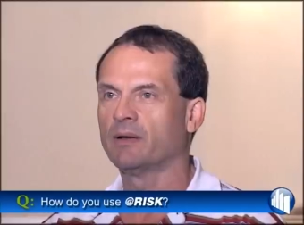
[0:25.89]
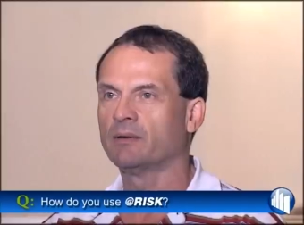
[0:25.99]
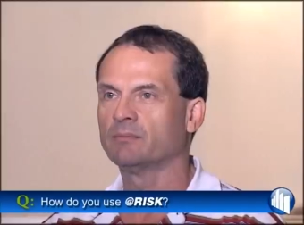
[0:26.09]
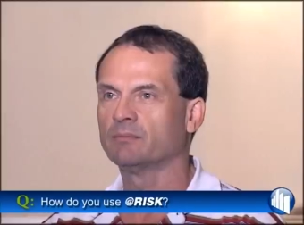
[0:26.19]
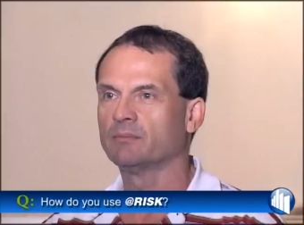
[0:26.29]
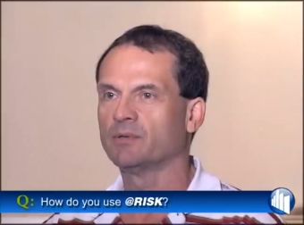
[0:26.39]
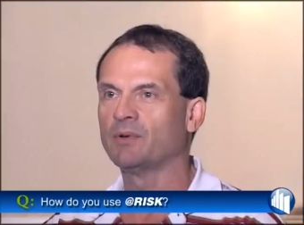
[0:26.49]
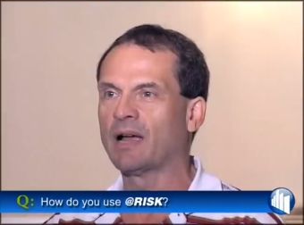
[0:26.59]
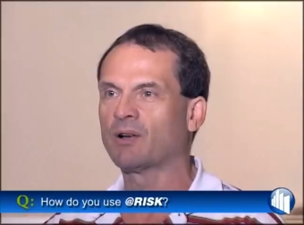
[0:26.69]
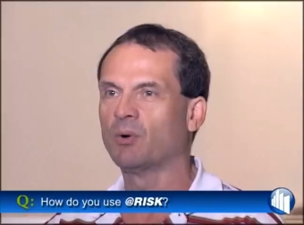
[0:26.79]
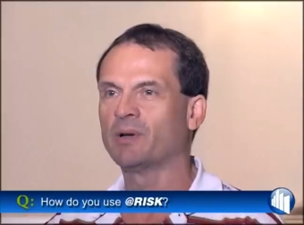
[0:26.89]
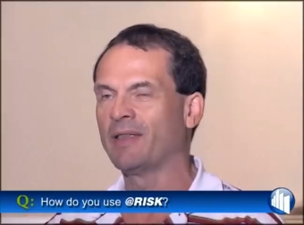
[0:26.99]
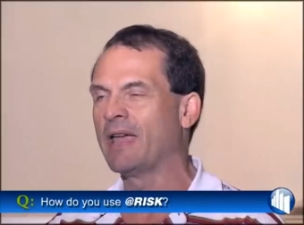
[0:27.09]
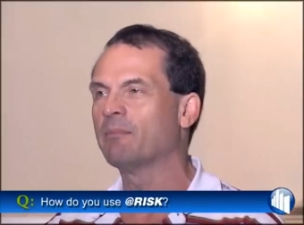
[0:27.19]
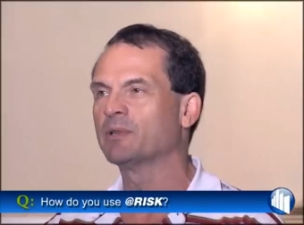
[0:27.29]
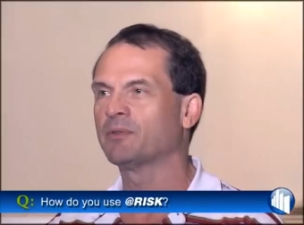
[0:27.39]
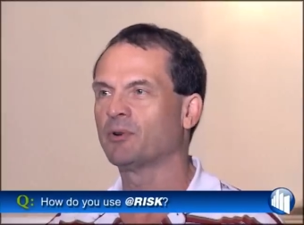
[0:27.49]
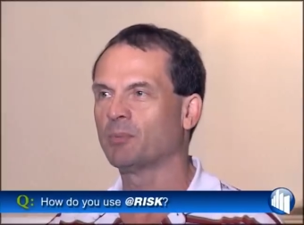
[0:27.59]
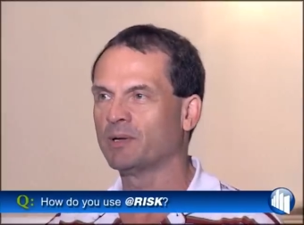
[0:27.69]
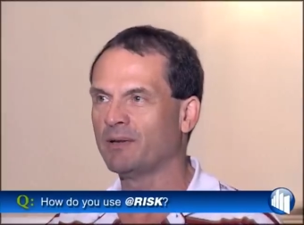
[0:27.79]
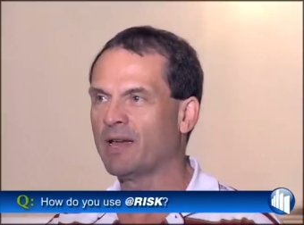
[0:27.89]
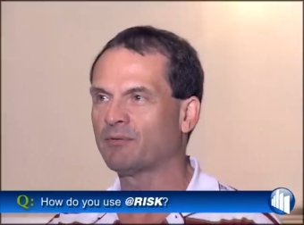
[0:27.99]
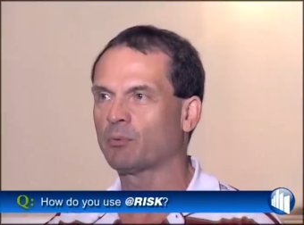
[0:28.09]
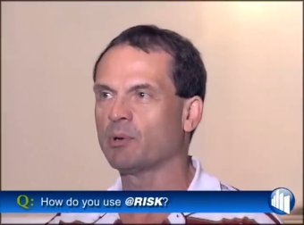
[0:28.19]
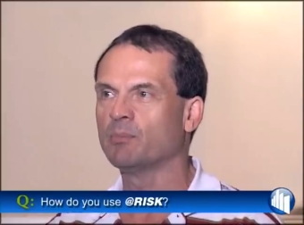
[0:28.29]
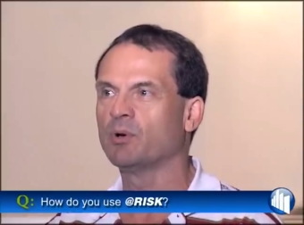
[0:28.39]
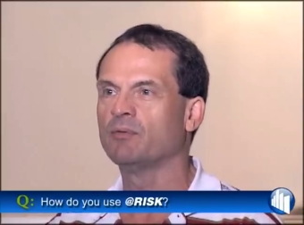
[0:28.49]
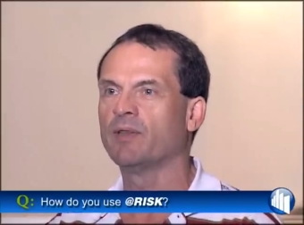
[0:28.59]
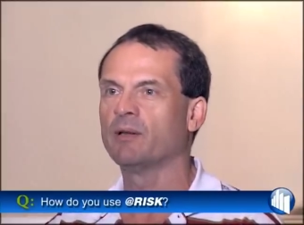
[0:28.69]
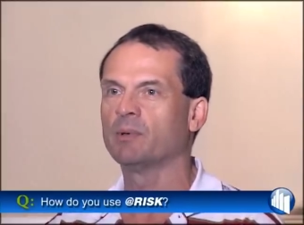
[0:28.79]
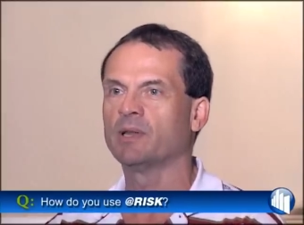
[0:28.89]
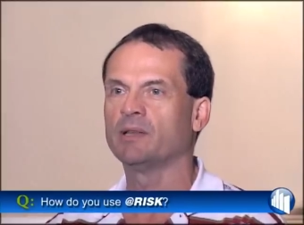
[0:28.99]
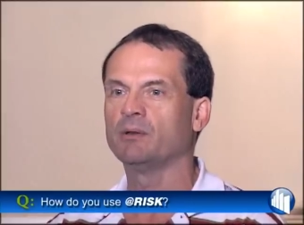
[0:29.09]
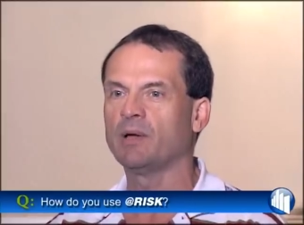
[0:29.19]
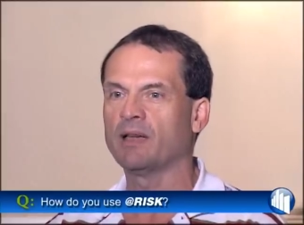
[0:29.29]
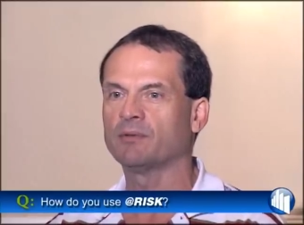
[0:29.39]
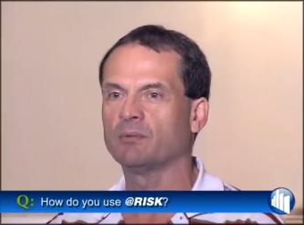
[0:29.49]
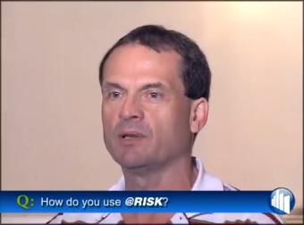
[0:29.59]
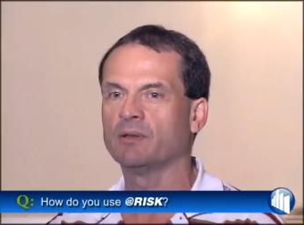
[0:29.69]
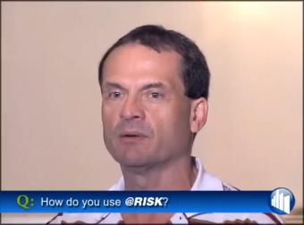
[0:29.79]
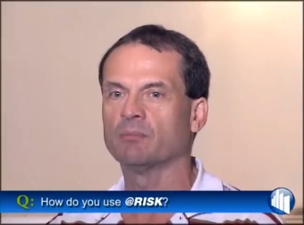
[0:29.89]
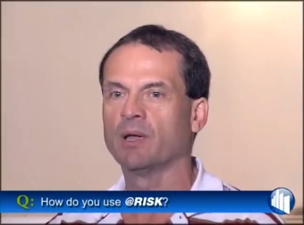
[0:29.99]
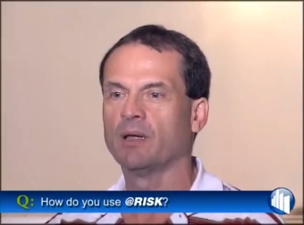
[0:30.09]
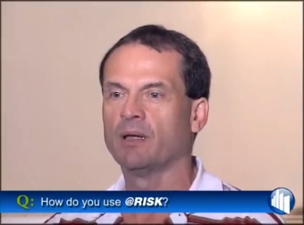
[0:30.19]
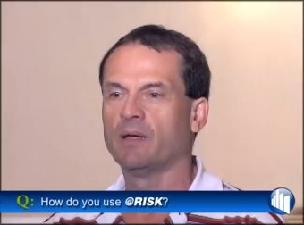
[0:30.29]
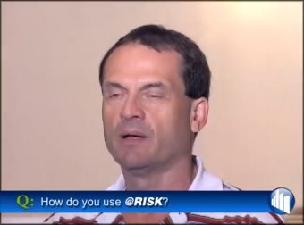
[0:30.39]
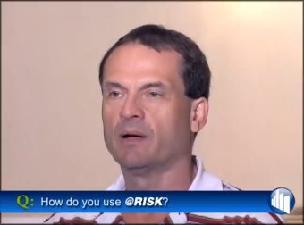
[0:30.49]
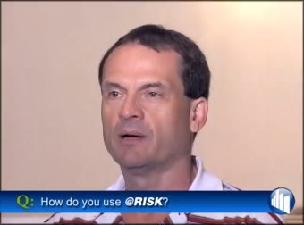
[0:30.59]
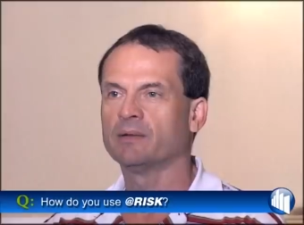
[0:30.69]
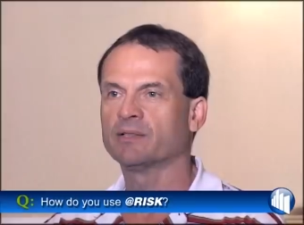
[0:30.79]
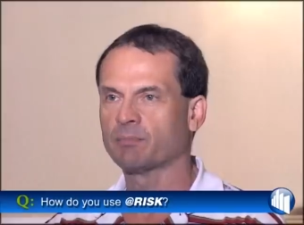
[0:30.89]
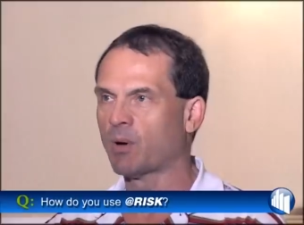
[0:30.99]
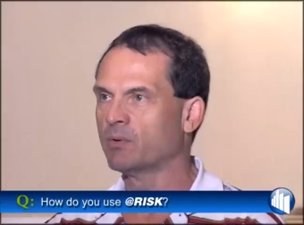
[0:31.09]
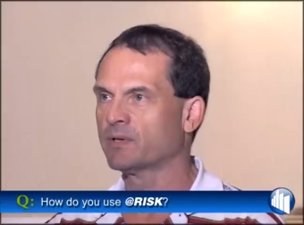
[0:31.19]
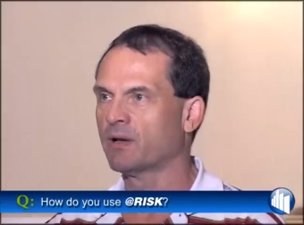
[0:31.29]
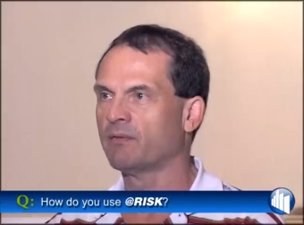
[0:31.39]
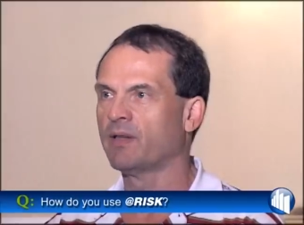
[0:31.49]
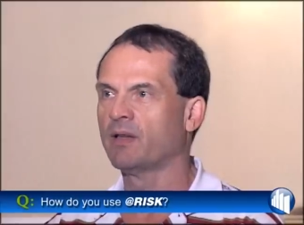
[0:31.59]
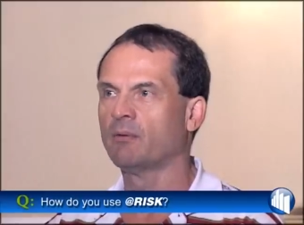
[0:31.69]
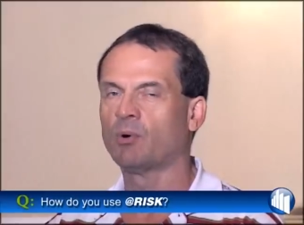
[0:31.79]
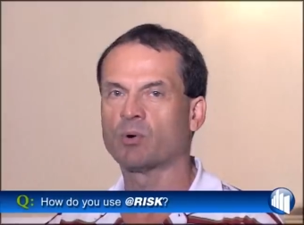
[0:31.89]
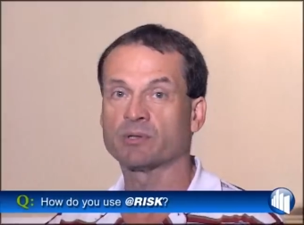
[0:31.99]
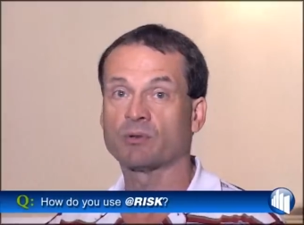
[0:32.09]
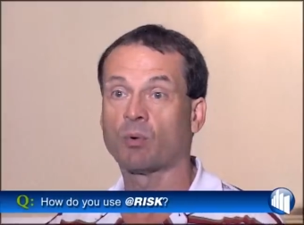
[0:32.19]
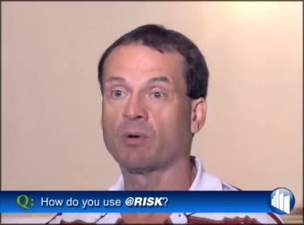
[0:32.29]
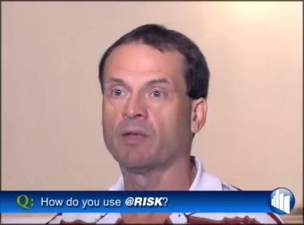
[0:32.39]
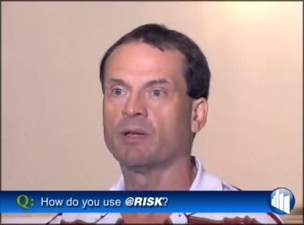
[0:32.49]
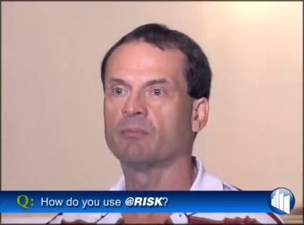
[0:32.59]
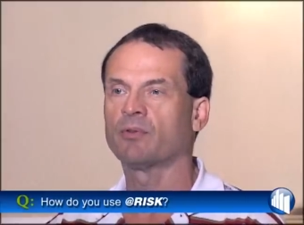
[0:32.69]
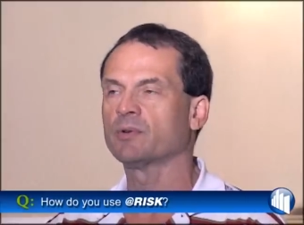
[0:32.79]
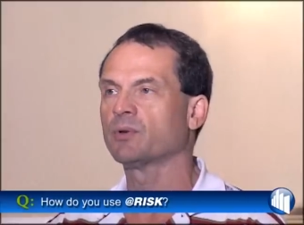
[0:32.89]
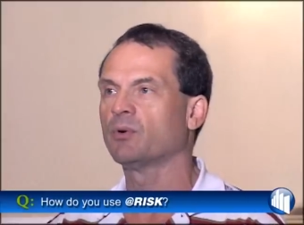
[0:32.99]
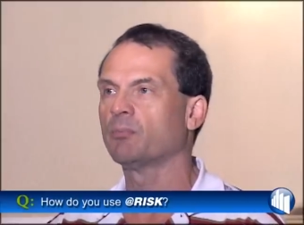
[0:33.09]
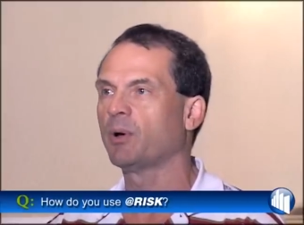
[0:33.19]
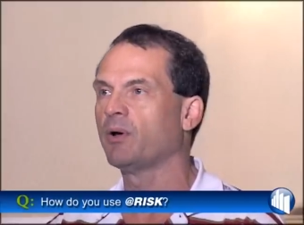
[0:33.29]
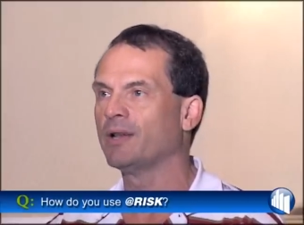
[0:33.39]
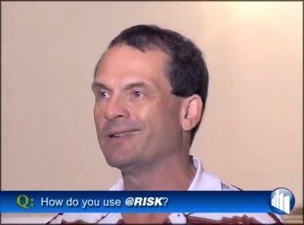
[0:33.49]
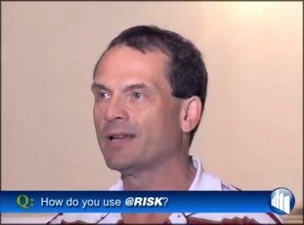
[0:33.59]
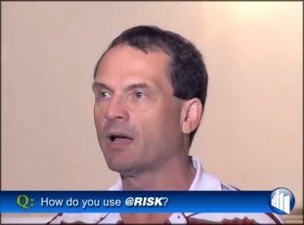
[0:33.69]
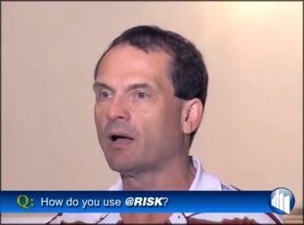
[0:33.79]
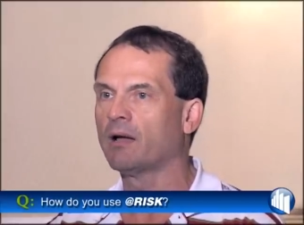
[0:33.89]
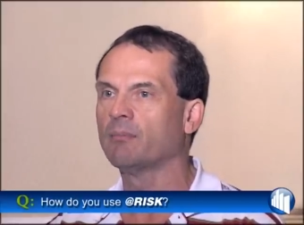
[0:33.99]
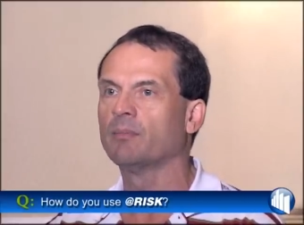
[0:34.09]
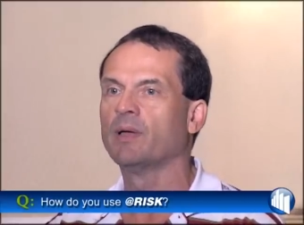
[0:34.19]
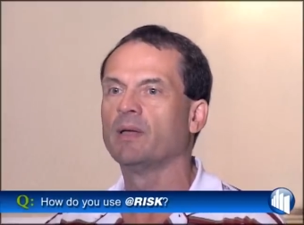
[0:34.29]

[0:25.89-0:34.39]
um, do not go into the atmosphere, but you have to remove them and then you have to either uh, dispose of them or store them for a certain period of time.